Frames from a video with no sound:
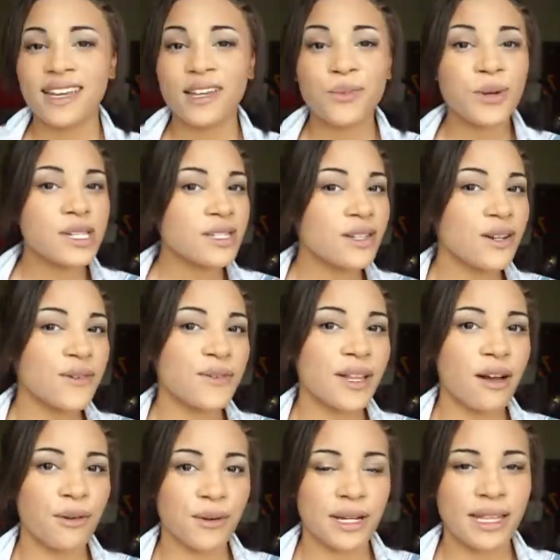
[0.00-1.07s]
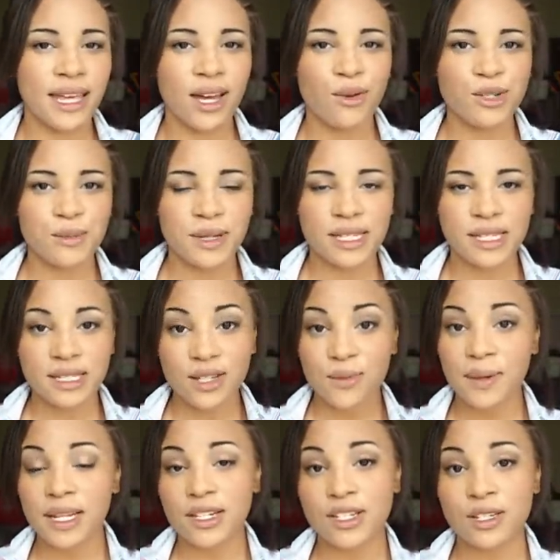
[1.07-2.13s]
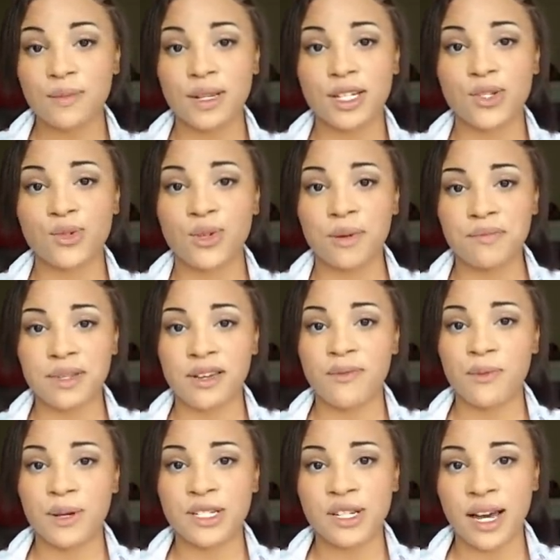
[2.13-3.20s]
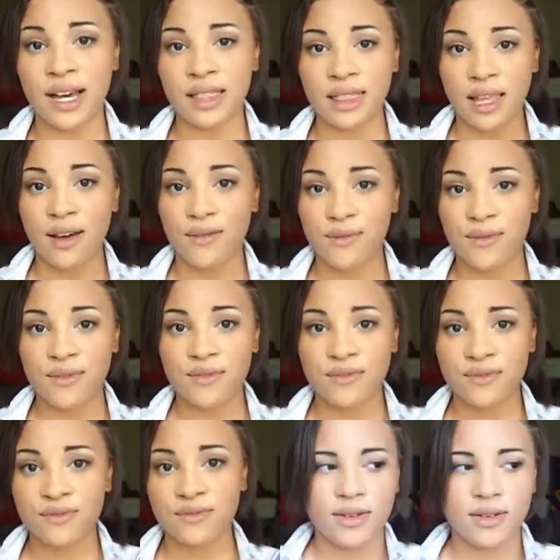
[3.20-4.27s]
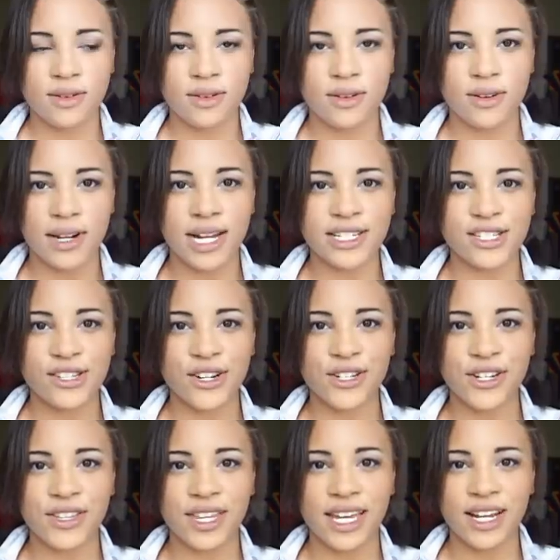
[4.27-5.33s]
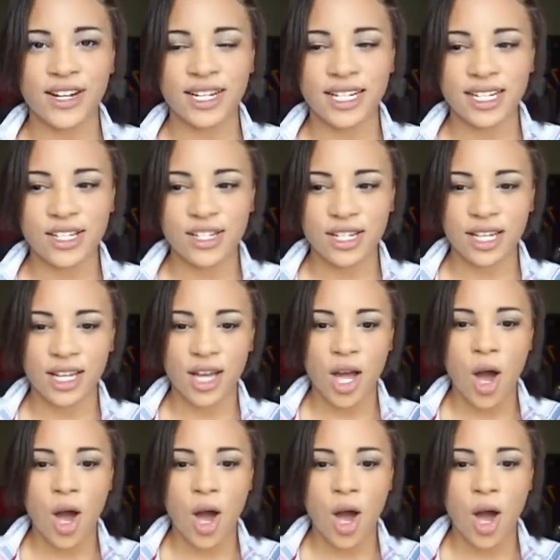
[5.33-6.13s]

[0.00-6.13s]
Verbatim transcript: It wasn't all flowery language, but it still managed to be descriptive, which I love. I just turned on the air conditioning.